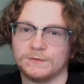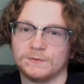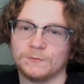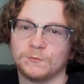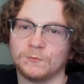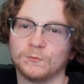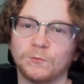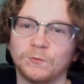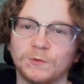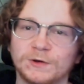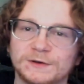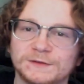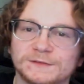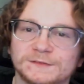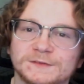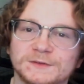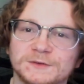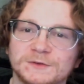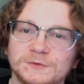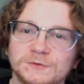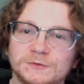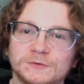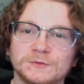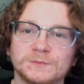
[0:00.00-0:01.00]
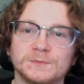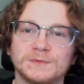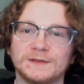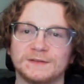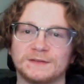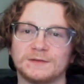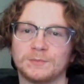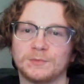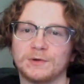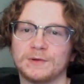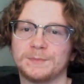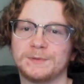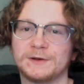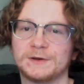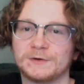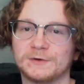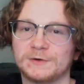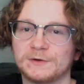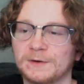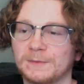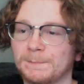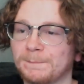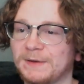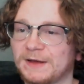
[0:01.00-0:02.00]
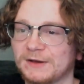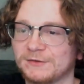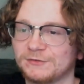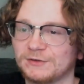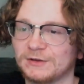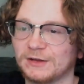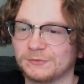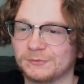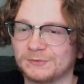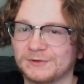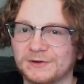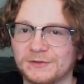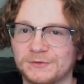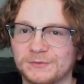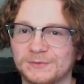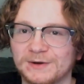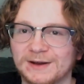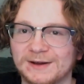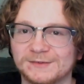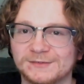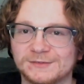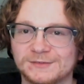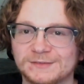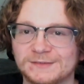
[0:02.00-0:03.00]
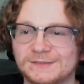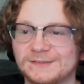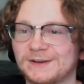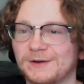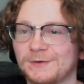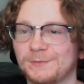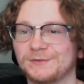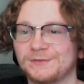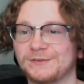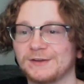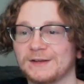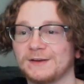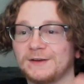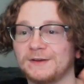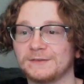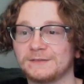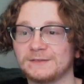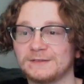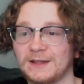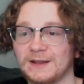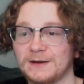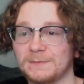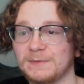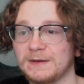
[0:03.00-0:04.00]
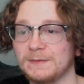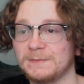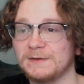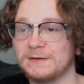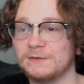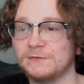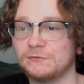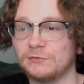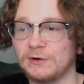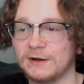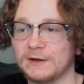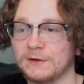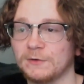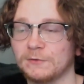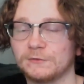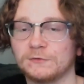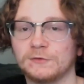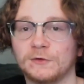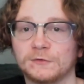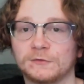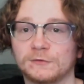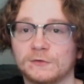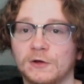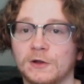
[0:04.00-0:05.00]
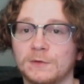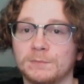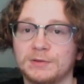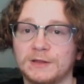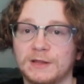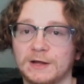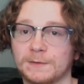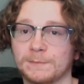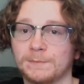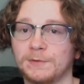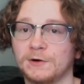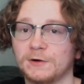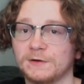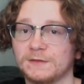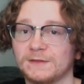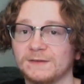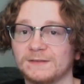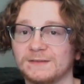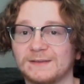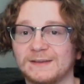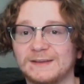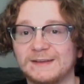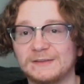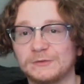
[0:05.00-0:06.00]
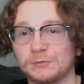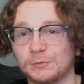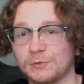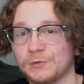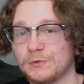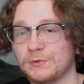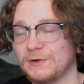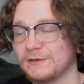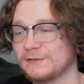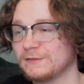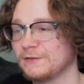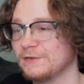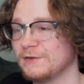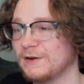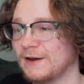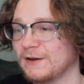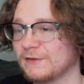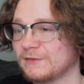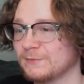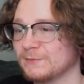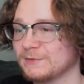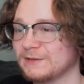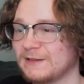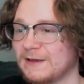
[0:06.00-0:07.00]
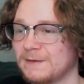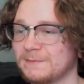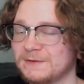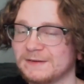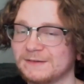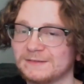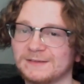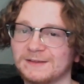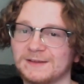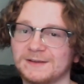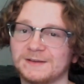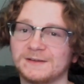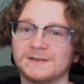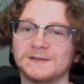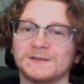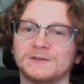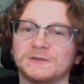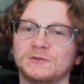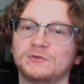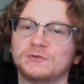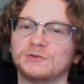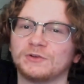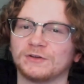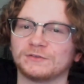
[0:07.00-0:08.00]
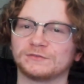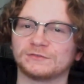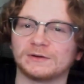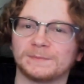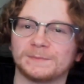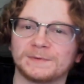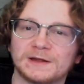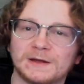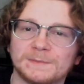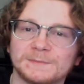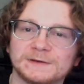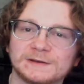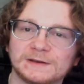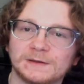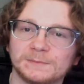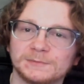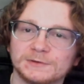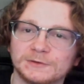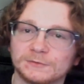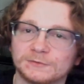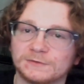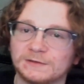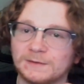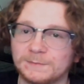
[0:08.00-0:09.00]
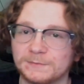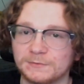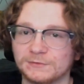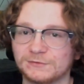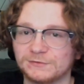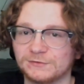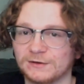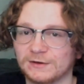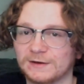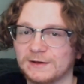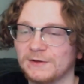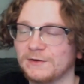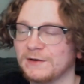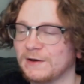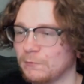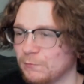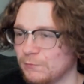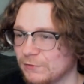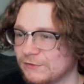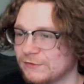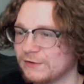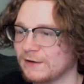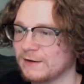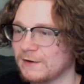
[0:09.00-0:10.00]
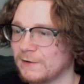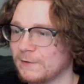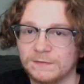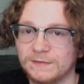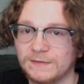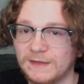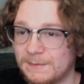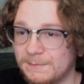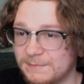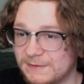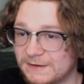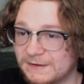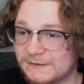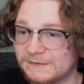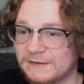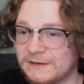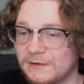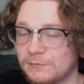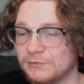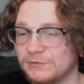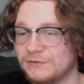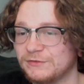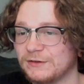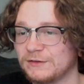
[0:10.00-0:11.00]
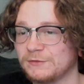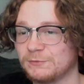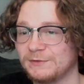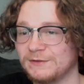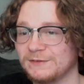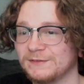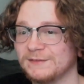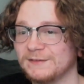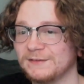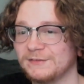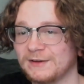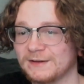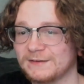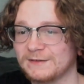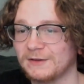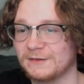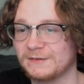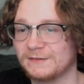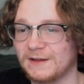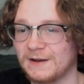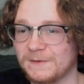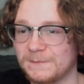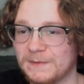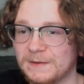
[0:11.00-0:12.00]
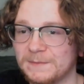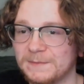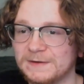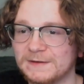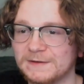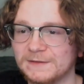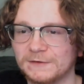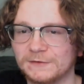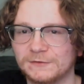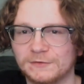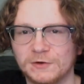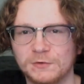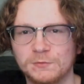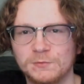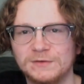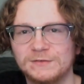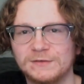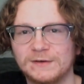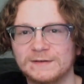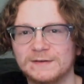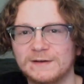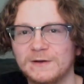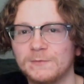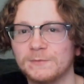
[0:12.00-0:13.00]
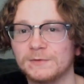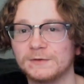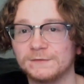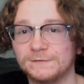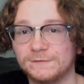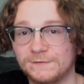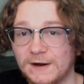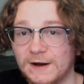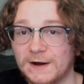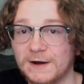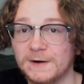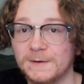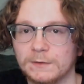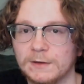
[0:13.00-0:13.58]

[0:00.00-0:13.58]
What is good, YouTube? It's your boy Appitical here. I'm back at you guys with another reaction. Today we're checking out Sada Baby, Drago's song's called Block Party. This is a requested reaction. With that being said, you can always drop a comment down below. Tell me what to check out and I will check it out. That being said, we just recently checked out Sada Baby and the song we checked out was Fire.